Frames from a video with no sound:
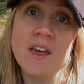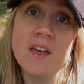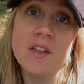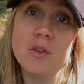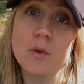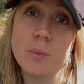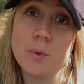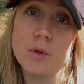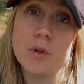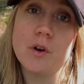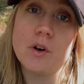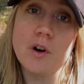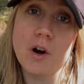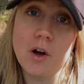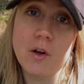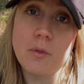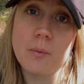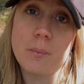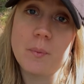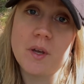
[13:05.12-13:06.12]
to put her
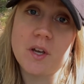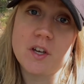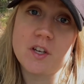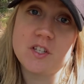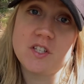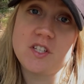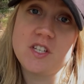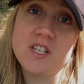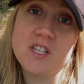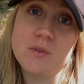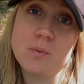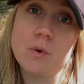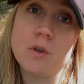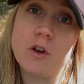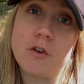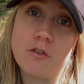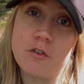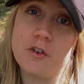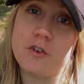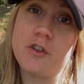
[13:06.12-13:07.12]
on, because she's one
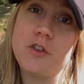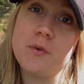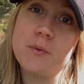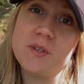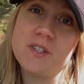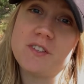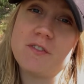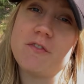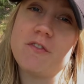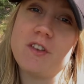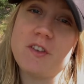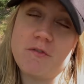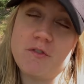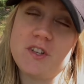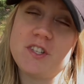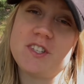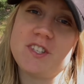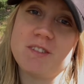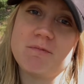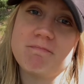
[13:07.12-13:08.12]
of our newest
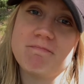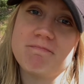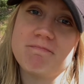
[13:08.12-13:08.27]
favorites.